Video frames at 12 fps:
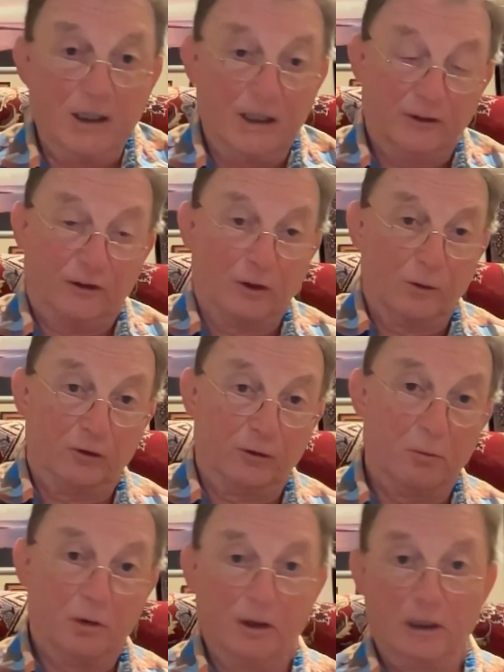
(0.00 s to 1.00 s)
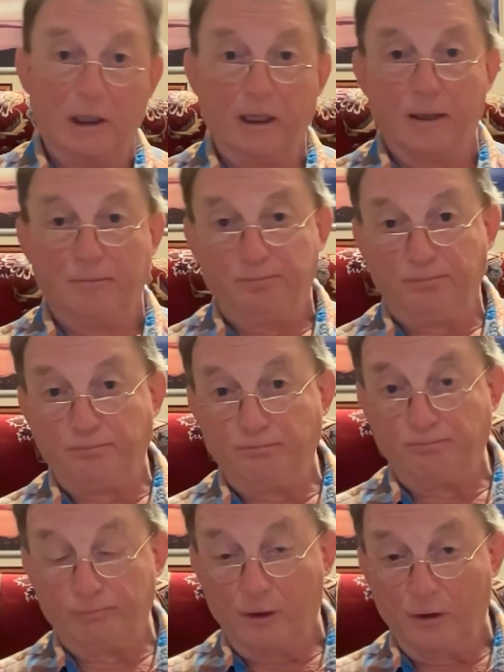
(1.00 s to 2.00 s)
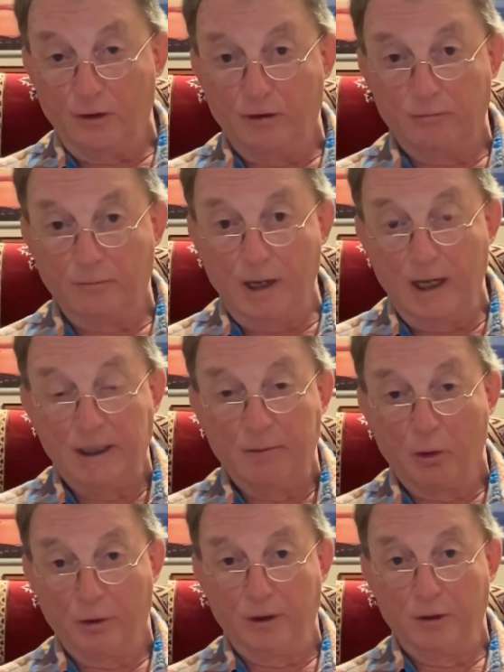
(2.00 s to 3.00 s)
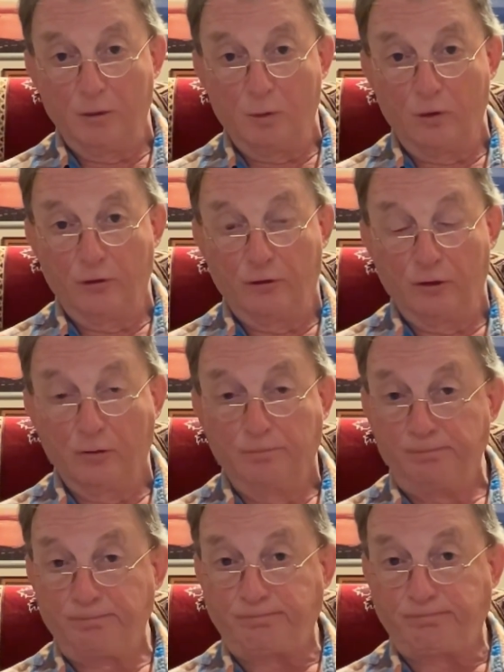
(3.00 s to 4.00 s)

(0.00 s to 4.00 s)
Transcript: it's so simple and clear that anybody who wants to